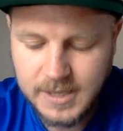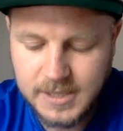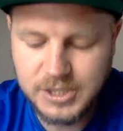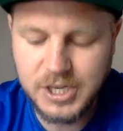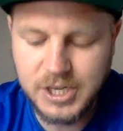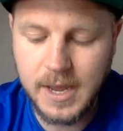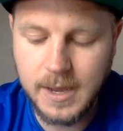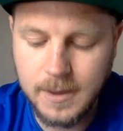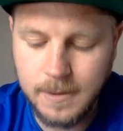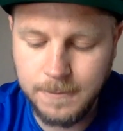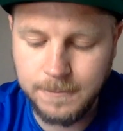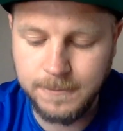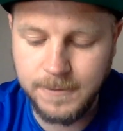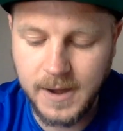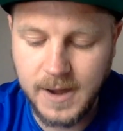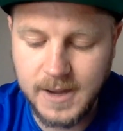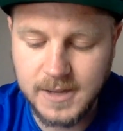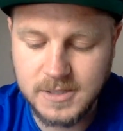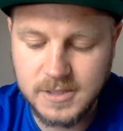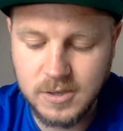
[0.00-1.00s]
Jacob
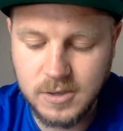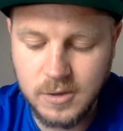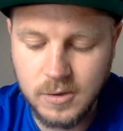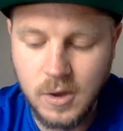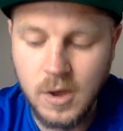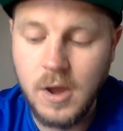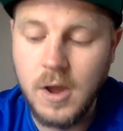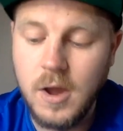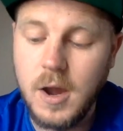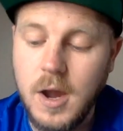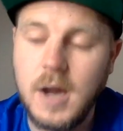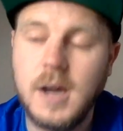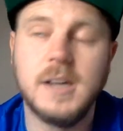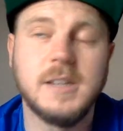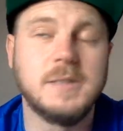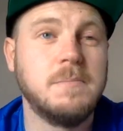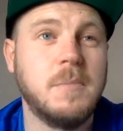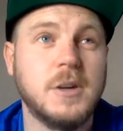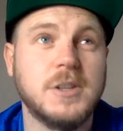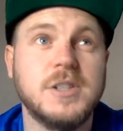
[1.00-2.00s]
Fatu,
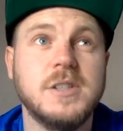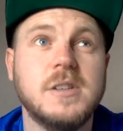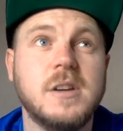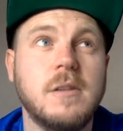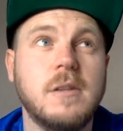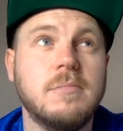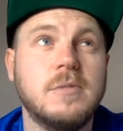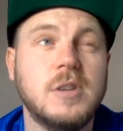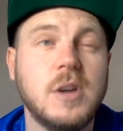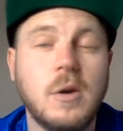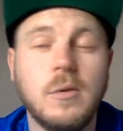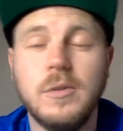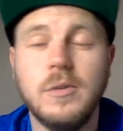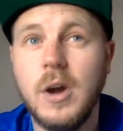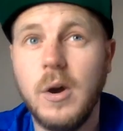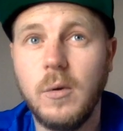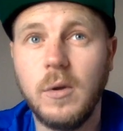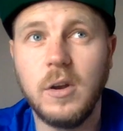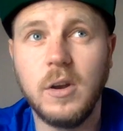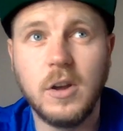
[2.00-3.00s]
as much as I don't
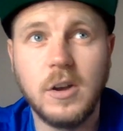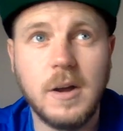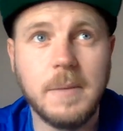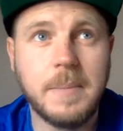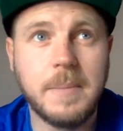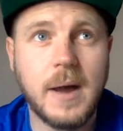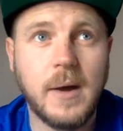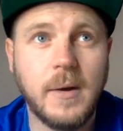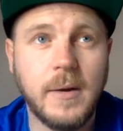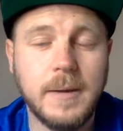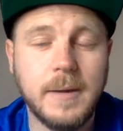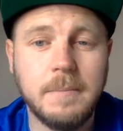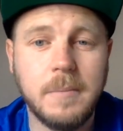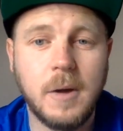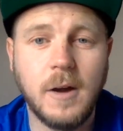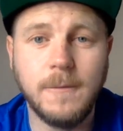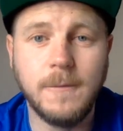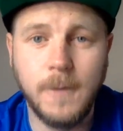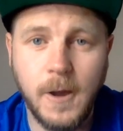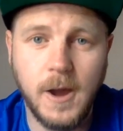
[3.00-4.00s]
know a lot about him,
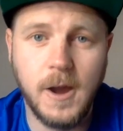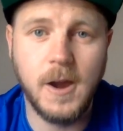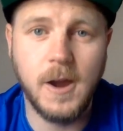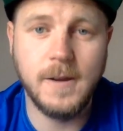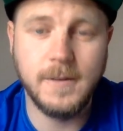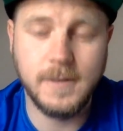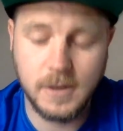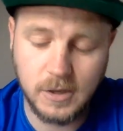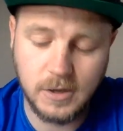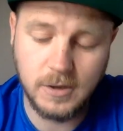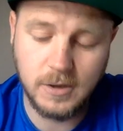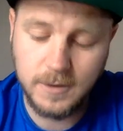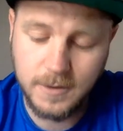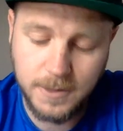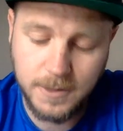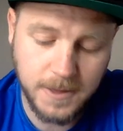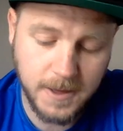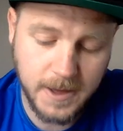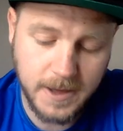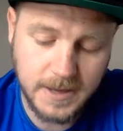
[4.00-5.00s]
I've heard
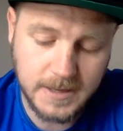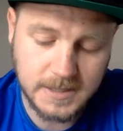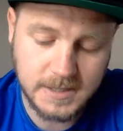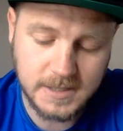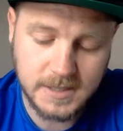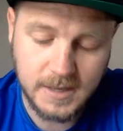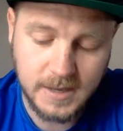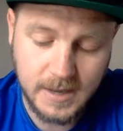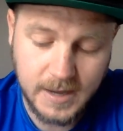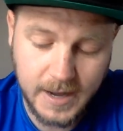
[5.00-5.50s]
good things.